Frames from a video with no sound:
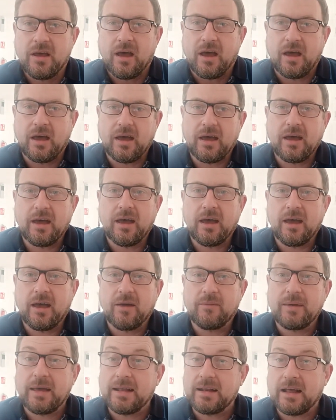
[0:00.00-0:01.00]

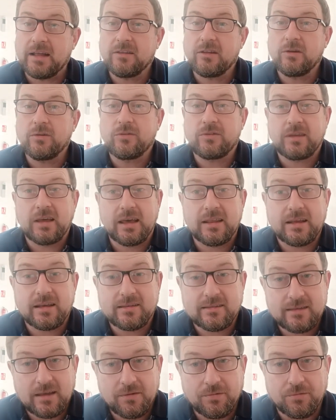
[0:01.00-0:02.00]
In Andalucia,
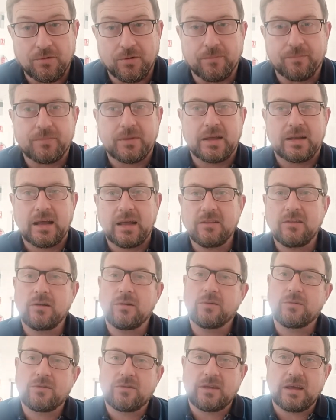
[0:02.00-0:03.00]
that's different. In
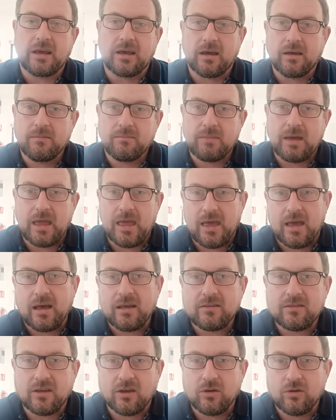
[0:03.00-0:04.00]
Andalucia,
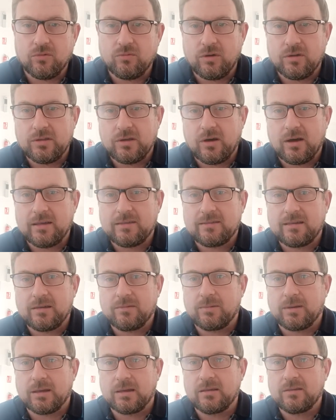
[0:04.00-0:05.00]
MEIASA, who run the
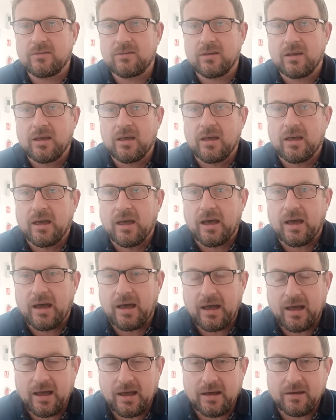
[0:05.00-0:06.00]
ITVs,
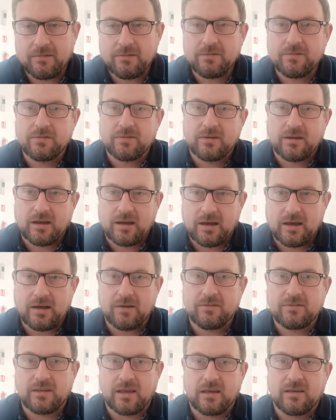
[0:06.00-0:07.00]

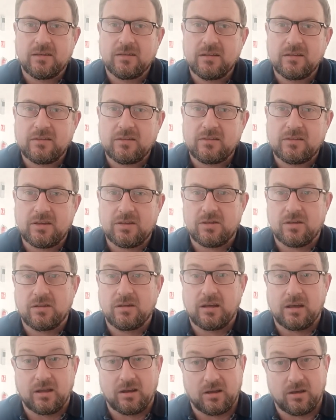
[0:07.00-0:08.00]
have taken the decision,
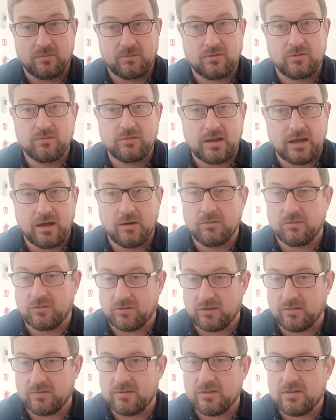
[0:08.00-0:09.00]
and up till now, we'll
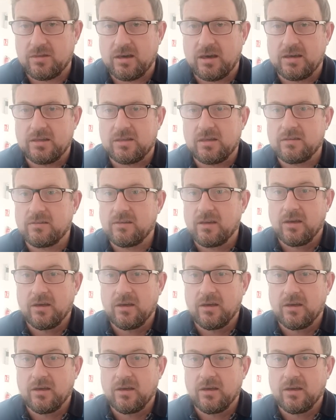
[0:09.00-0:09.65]
see if this changes,